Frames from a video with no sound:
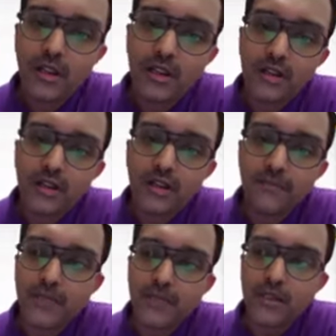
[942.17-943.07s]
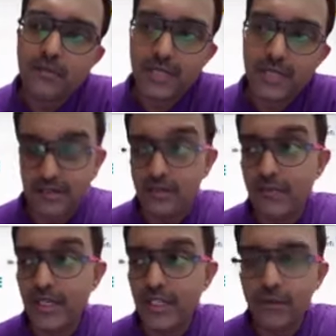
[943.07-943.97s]
uh, uh, business
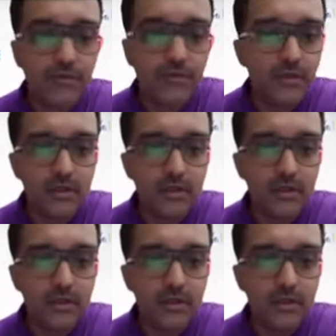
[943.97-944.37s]
value,